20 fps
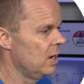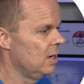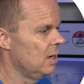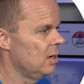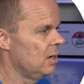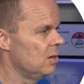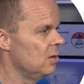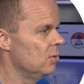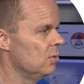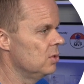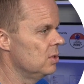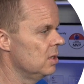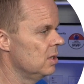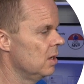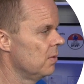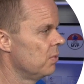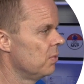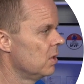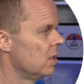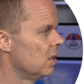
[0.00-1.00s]
click Close here.
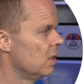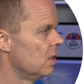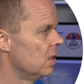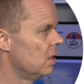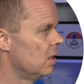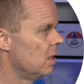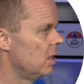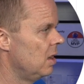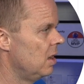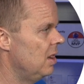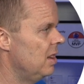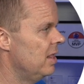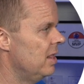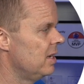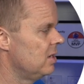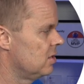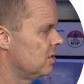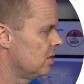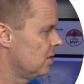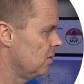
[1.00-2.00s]

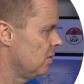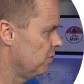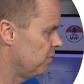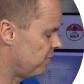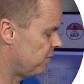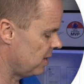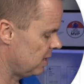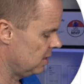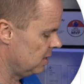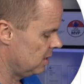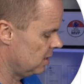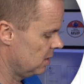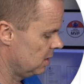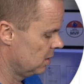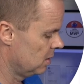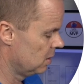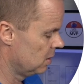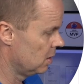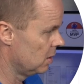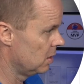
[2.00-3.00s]
Let's go find
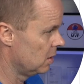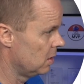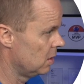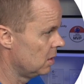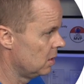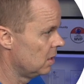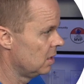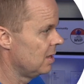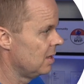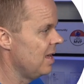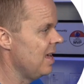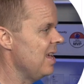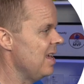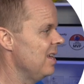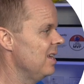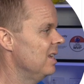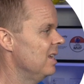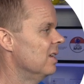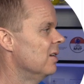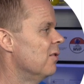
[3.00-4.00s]

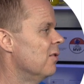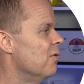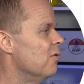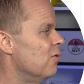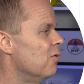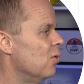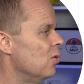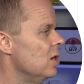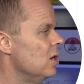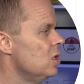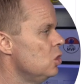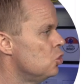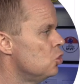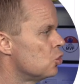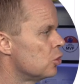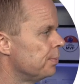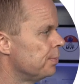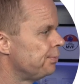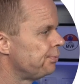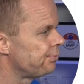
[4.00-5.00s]
a for
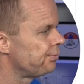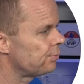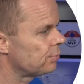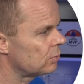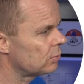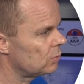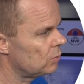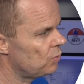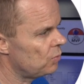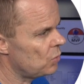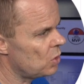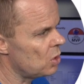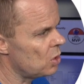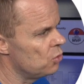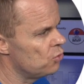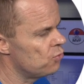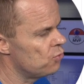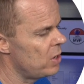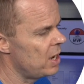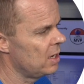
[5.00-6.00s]
each.
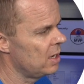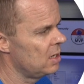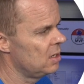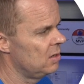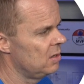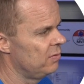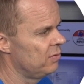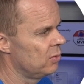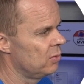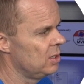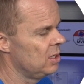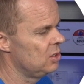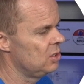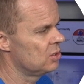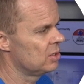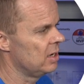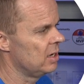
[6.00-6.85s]
Drag in the for each